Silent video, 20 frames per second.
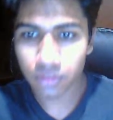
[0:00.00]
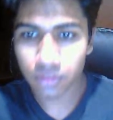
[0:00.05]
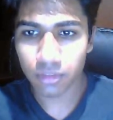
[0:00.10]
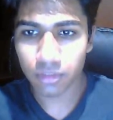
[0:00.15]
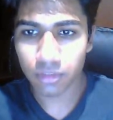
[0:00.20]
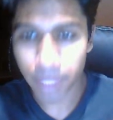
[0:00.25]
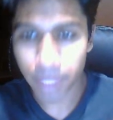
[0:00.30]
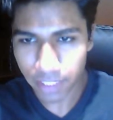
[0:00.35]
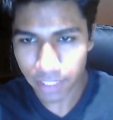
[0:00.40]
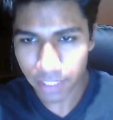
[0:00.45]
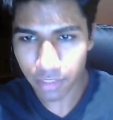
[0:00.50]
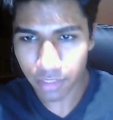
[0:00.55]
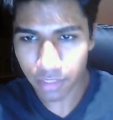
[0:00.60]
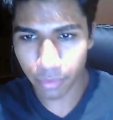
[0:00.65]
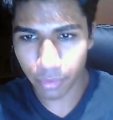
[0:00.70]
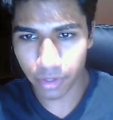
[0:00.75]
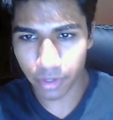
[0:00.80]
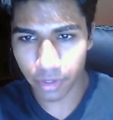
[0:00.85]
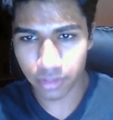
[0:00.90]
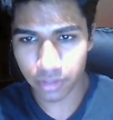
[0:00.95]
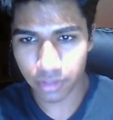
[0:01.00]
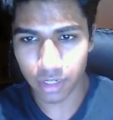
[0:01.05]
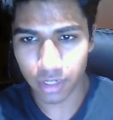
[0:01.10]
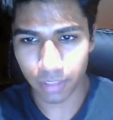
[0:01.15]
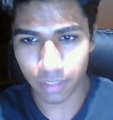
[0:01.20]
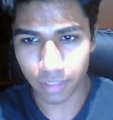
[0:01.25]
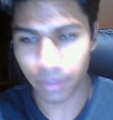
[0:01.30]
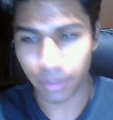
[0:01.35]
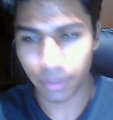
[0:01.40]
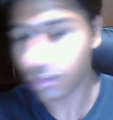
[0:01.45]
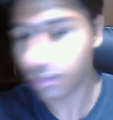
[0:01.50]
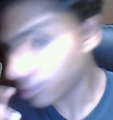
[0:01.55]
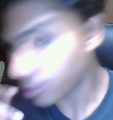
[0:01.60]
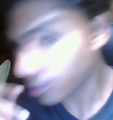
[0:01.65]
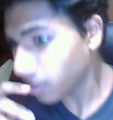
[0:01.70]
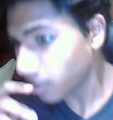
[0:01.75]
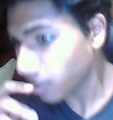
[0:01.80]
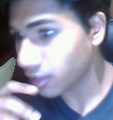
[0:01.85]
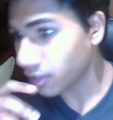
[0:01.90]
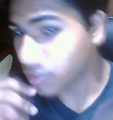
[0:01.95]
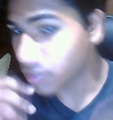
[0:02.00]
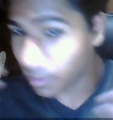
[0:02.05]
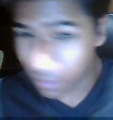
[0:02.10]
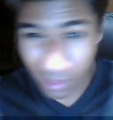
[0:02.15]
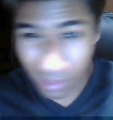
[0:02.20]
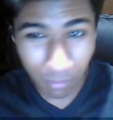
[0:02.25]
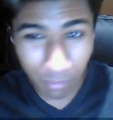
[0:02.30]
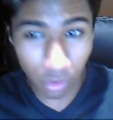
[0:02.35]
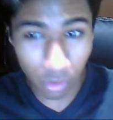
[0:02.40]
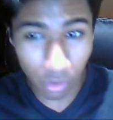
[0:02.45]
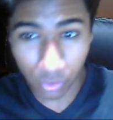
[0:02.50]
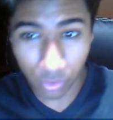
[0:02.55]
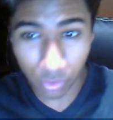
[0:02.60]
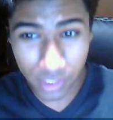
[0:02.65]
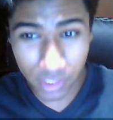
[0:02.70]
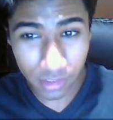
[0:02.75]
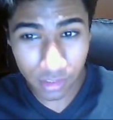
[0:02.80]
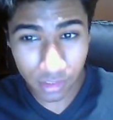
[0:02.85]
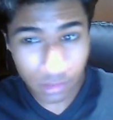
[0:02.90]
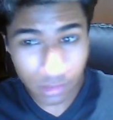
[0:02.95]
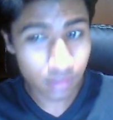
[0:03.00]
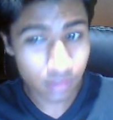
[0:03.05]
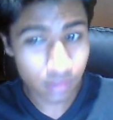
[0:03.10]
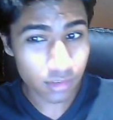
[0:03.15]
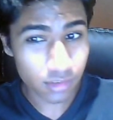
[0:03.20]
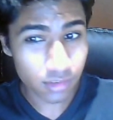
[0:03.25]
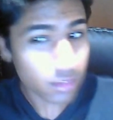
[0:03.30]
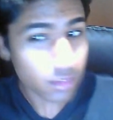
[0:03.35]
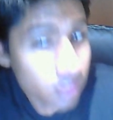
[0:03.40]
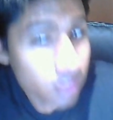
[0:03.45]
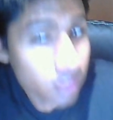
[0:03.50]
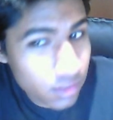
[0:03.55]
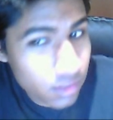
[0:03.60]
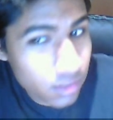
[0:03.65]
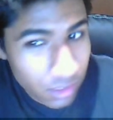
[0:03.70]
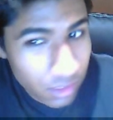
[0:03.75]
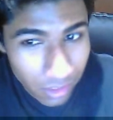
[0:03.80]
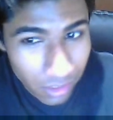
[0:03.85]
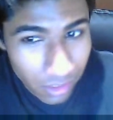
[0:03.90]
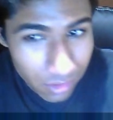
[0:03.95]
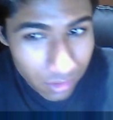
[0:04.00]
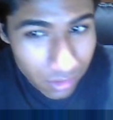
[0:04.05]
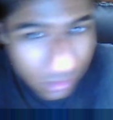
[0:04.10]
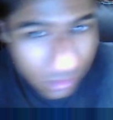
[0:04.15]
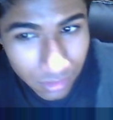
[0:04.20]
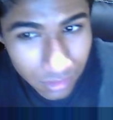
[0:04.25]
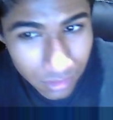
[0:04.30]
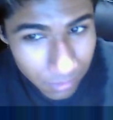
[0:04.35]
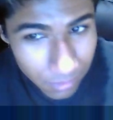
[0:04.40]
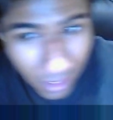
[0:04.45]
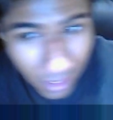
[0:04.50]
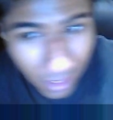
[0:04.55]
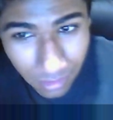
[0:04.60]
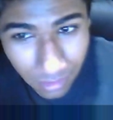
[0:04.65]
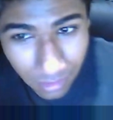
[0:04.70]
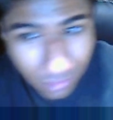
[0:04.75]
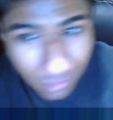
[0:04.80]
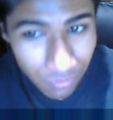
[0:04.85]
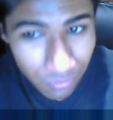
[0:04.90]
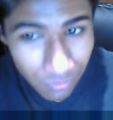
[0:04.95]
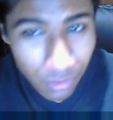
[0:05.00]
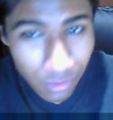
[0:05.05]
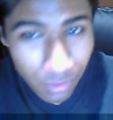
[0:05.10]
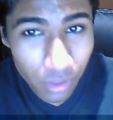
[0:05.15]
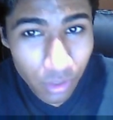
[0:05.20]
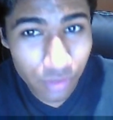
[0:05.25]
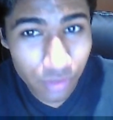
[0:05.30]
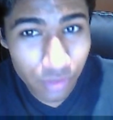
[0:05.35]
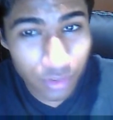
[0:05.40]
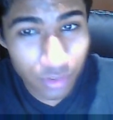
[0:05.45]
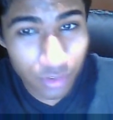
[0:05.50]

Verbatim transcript: But that's not what we're here to talk about. Something more recent, like past few hundred